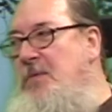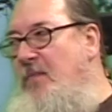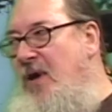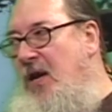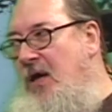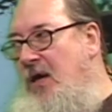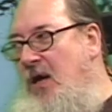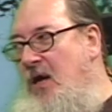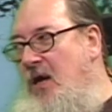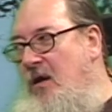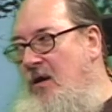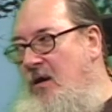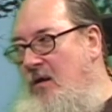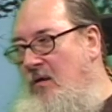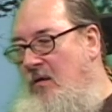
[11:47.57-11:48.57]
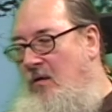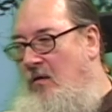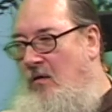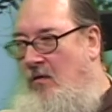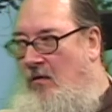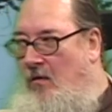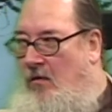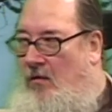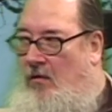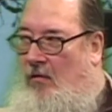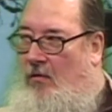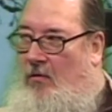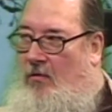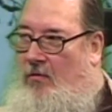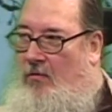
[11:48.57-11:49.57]
Medicaid and. Mm -hmm
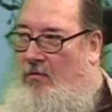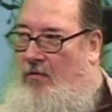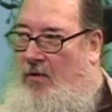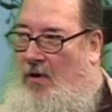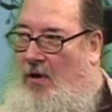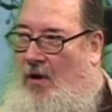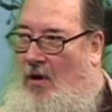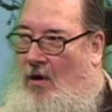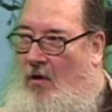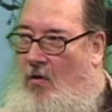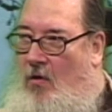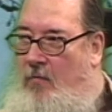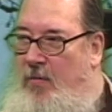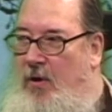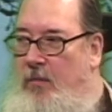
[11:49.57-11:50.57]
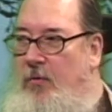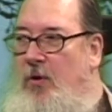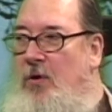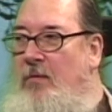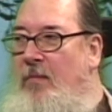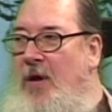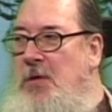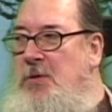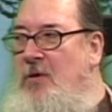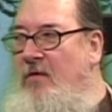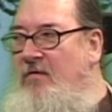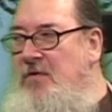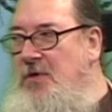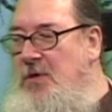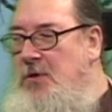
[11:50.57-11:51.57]
the uh, home and community-based
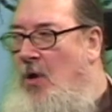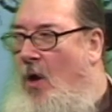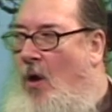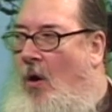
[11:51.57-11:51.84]
services.